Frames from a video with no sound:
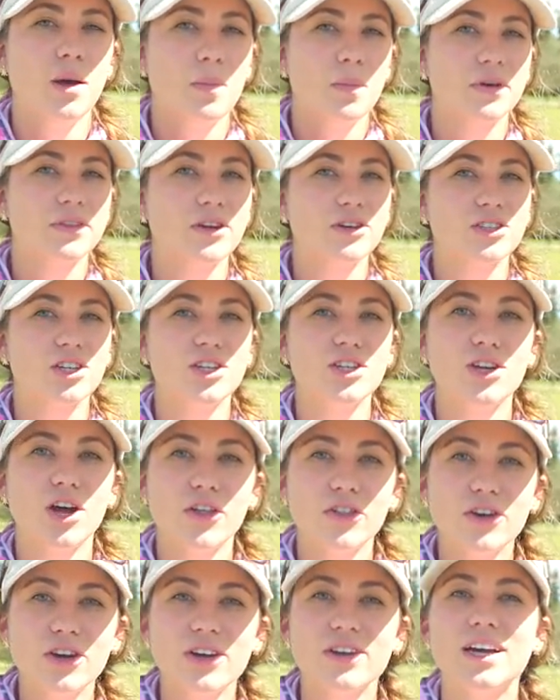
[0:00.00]
But there's
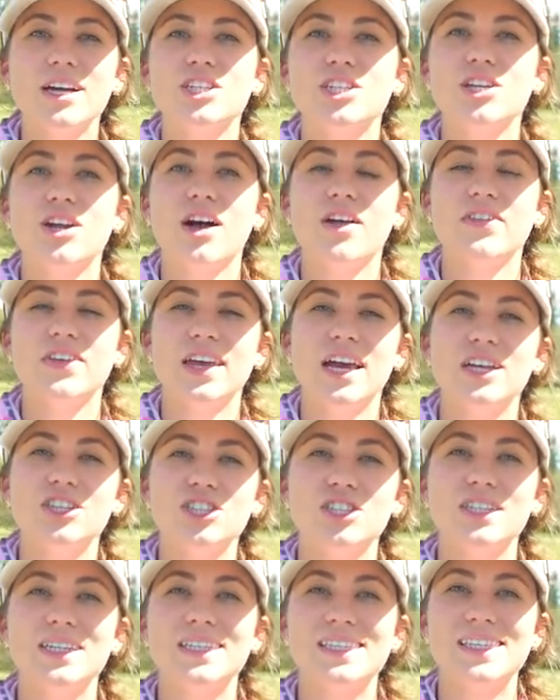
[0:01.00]
another connection on the
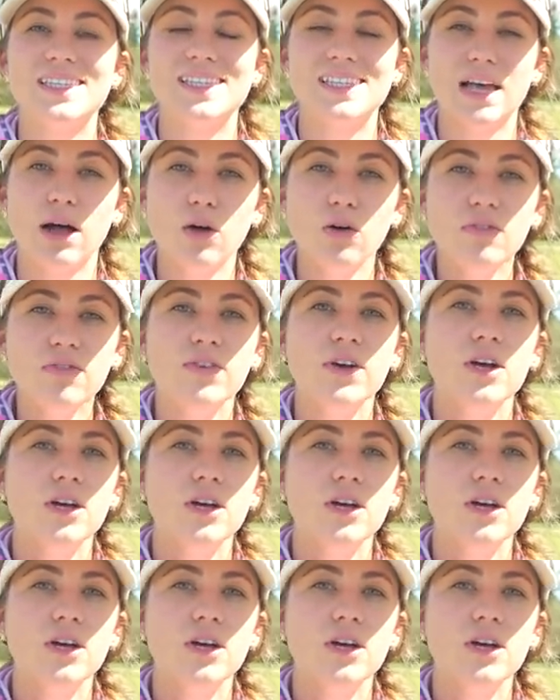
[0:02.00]
engine itself.